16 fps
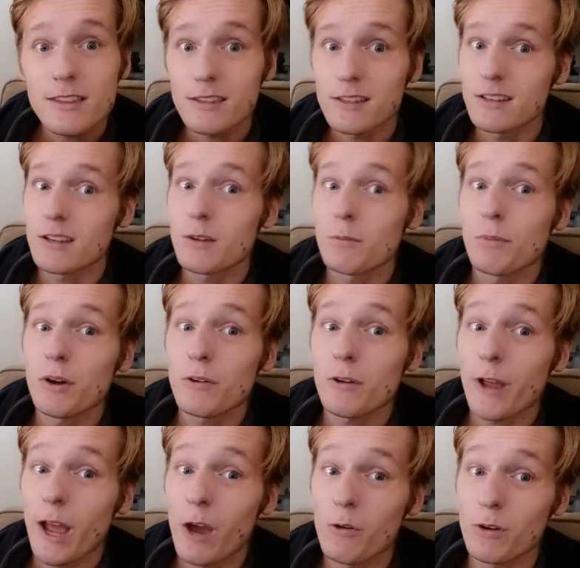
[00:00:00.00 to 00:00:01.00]
think about
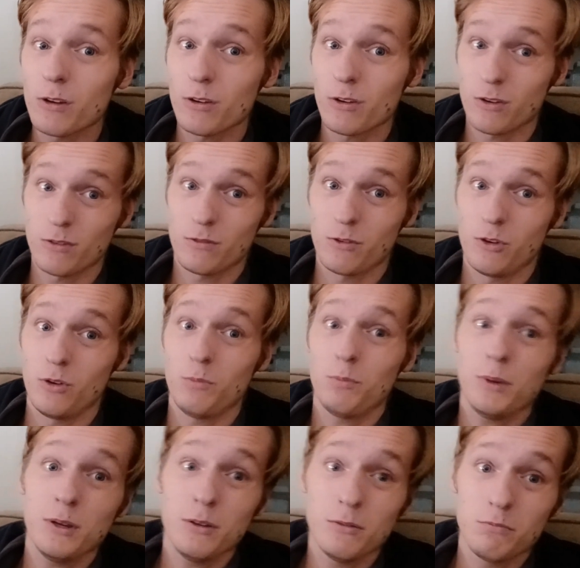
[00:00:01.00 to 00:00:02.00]
how it could
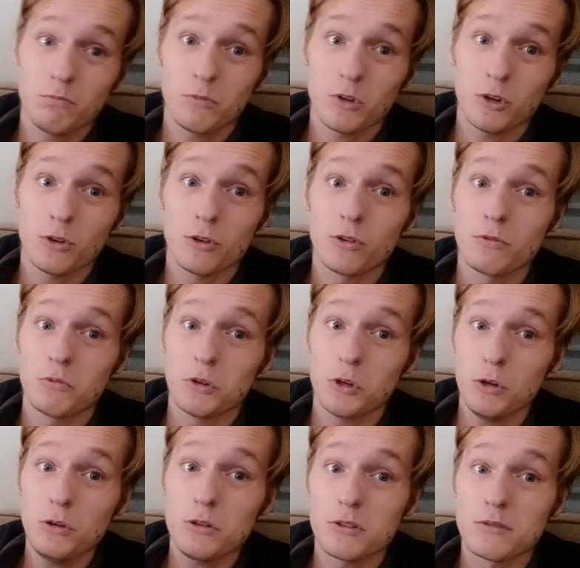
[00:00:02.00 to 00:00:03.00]
be
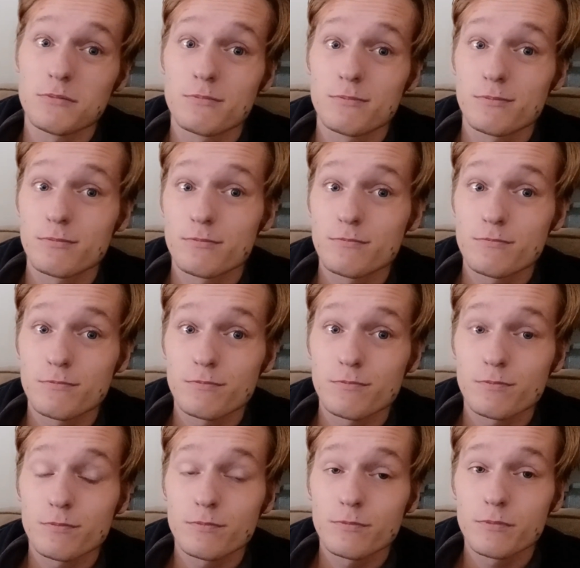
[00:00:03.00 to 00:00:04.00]
good.
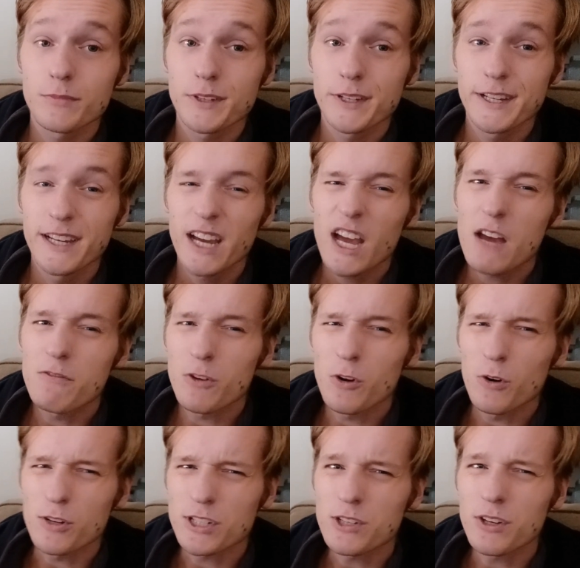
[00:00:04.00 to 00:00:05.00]
Of
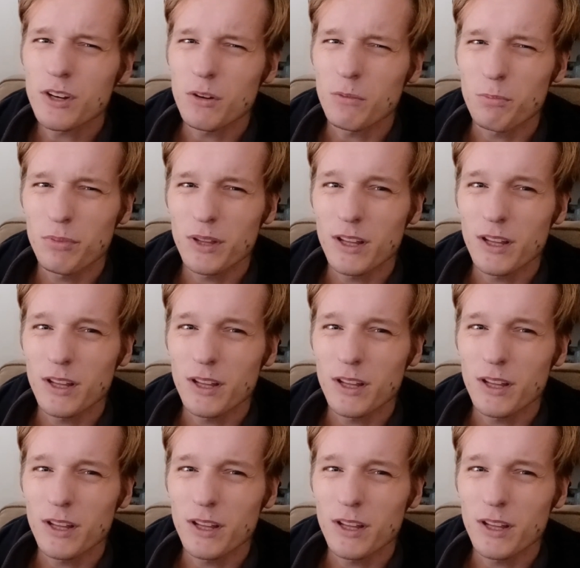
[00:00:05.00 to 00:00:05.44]
course, you can